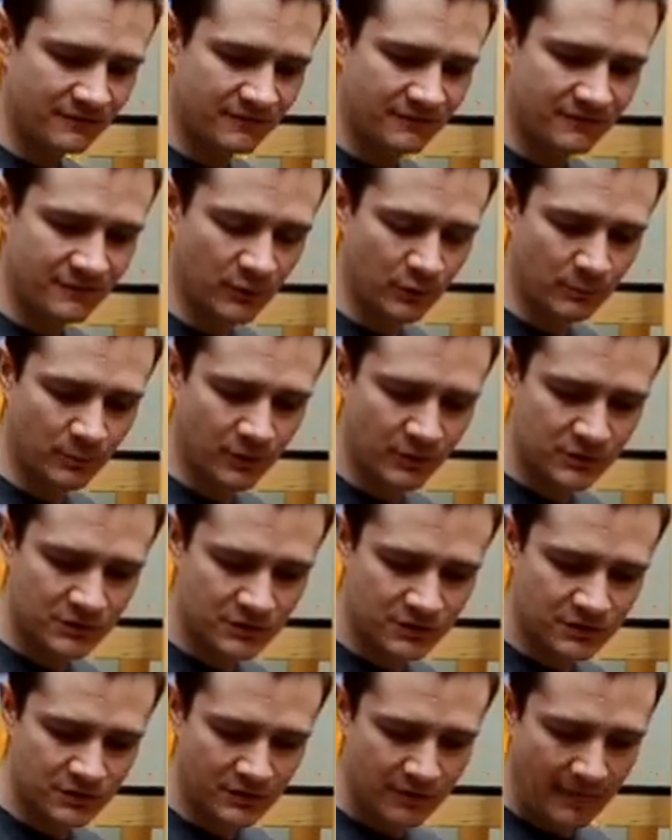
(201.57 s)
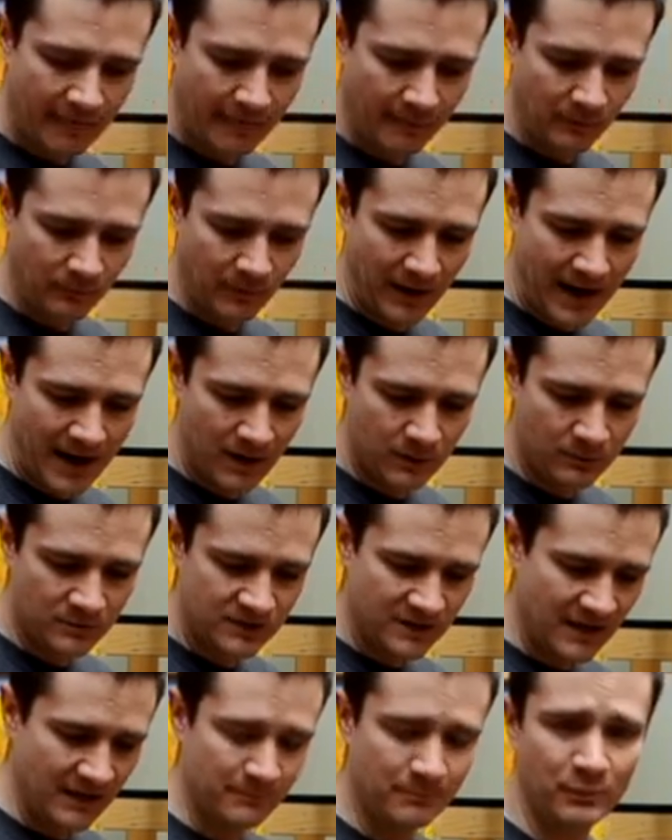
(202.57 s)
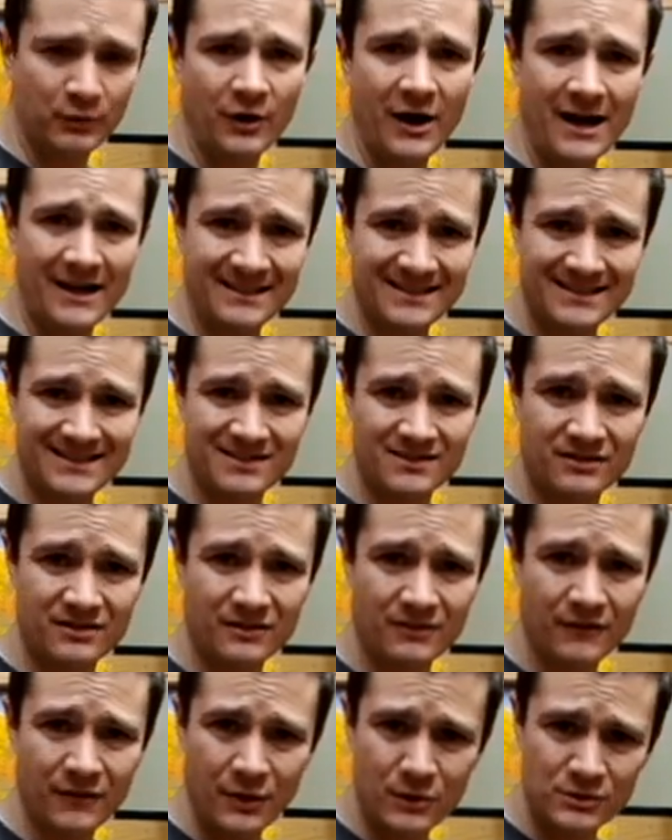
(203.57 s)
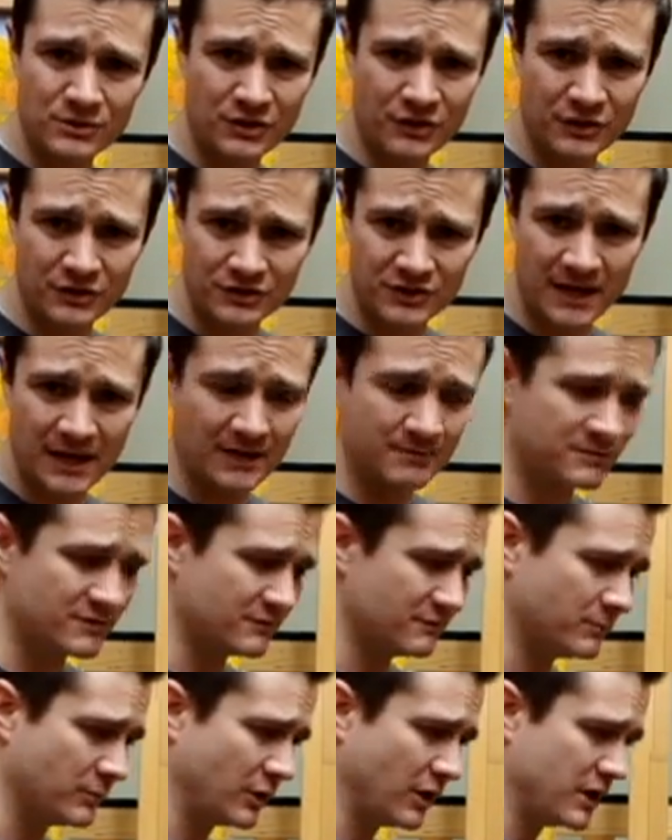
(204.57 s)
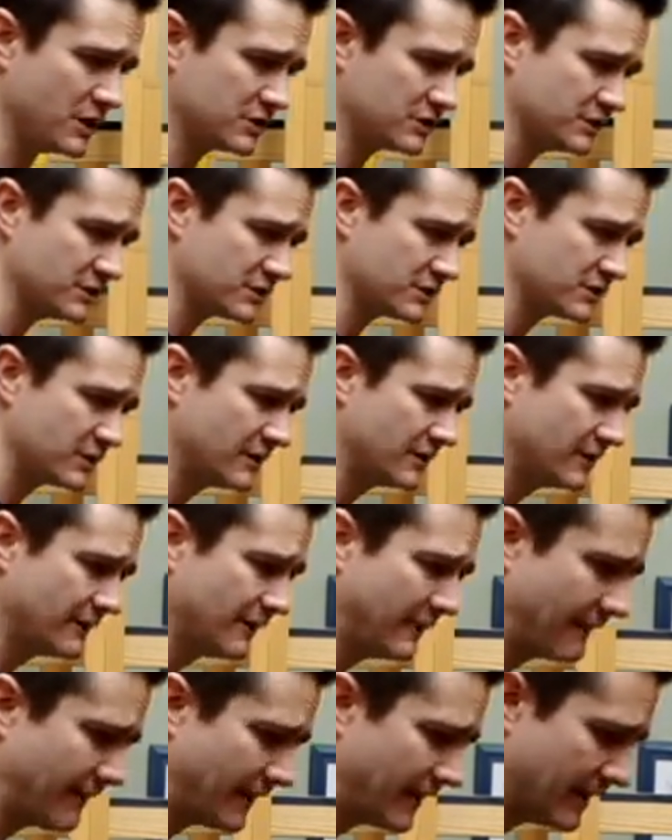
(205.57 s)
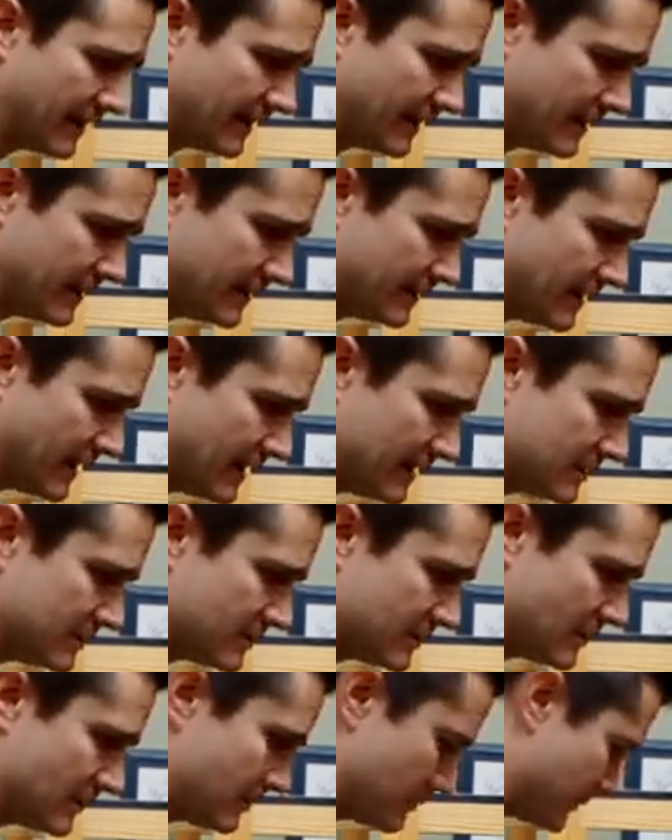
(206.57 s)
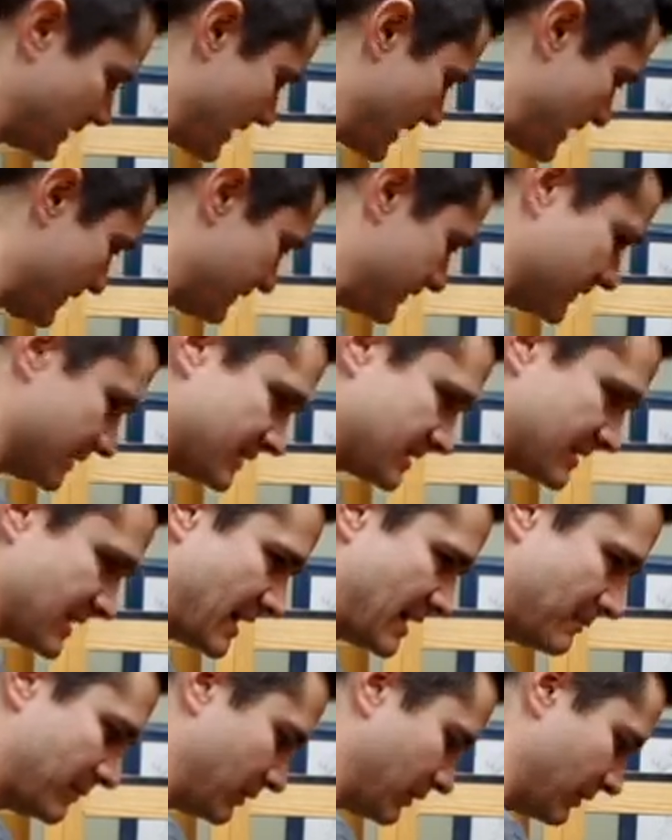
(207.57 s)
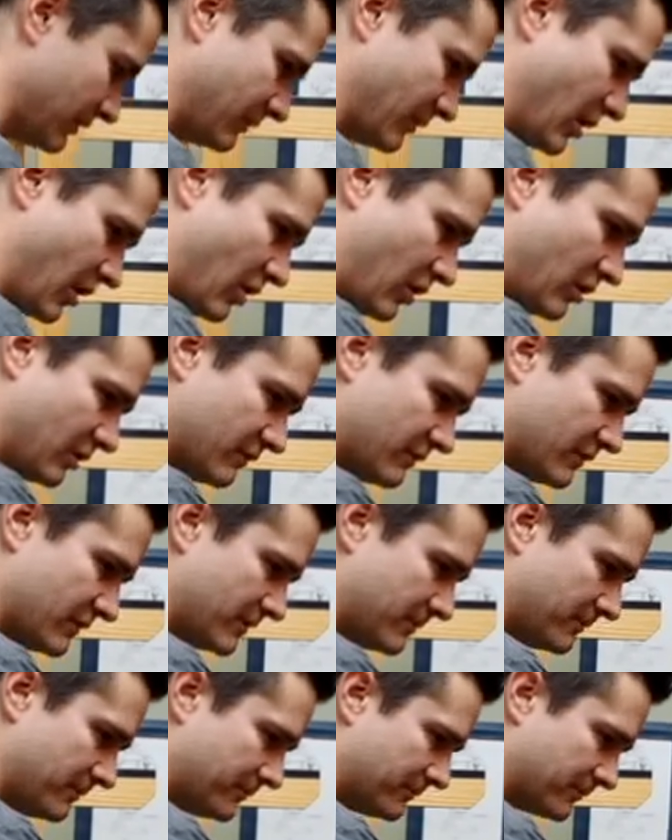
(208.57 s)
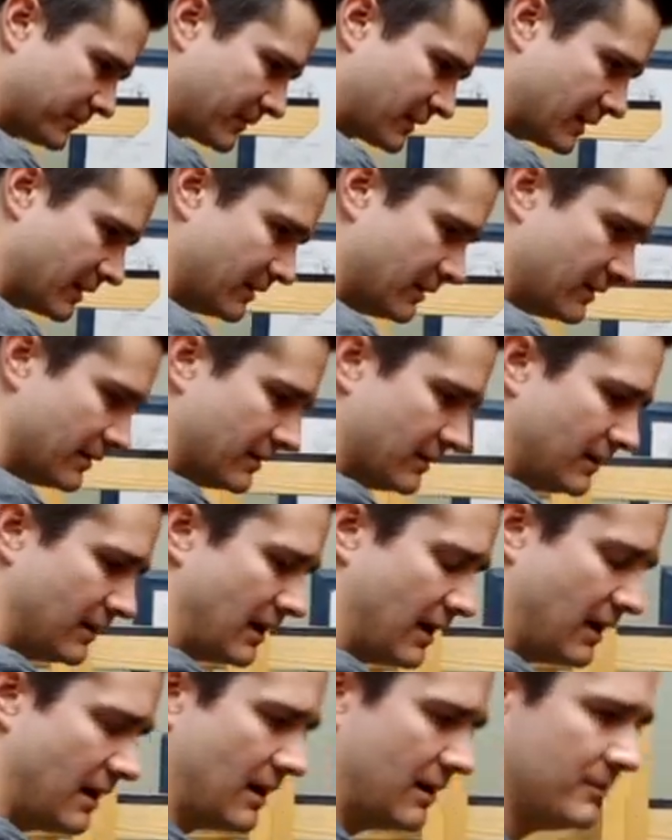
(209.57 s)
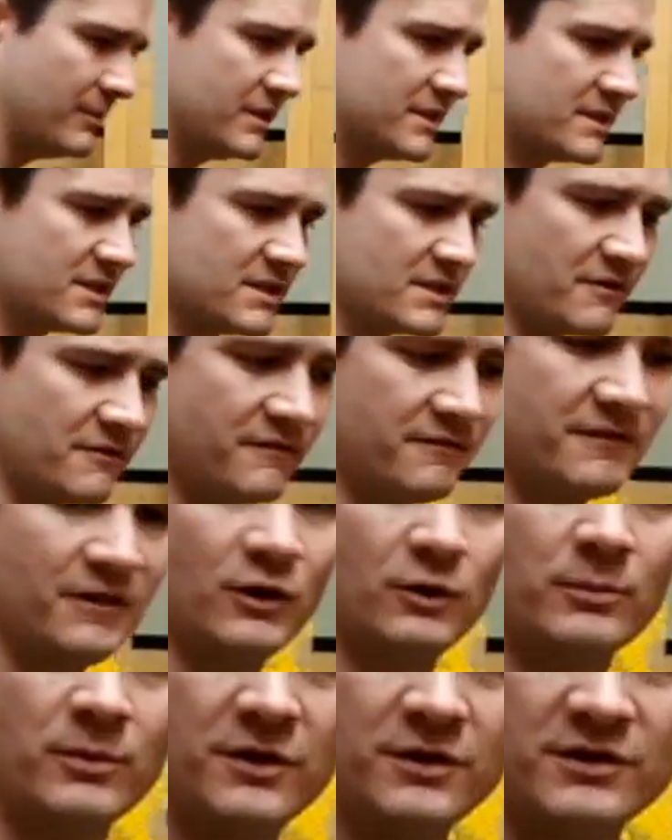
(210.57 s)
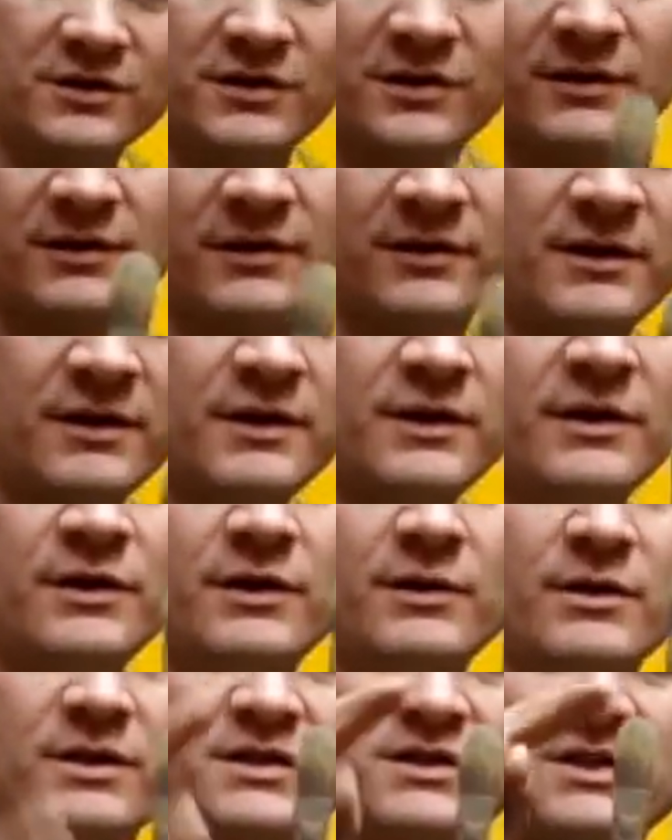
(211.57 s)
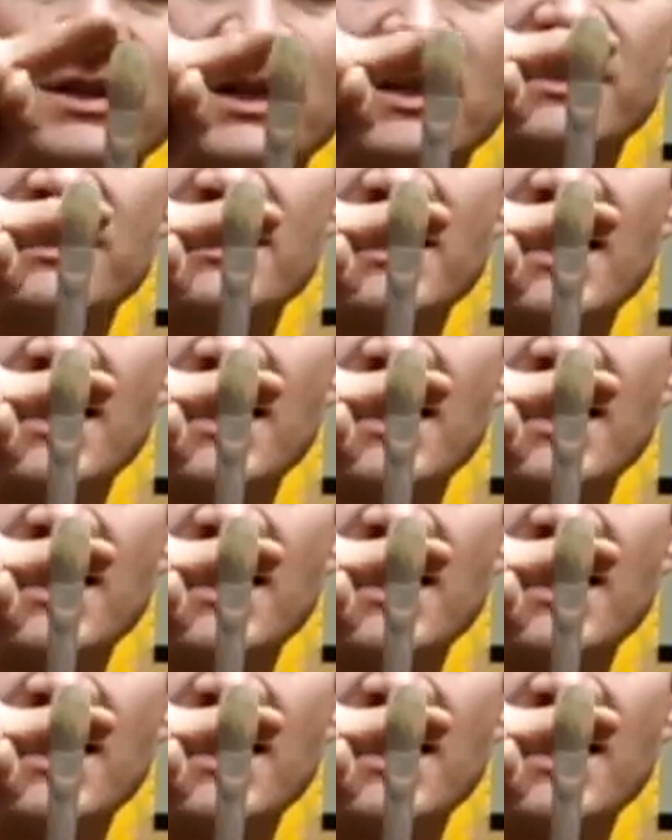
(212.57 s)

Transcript: filberts, rounds, and brights. Those are your types of brushes. And I don't have an example of all of them. This is a filbert. You can see it's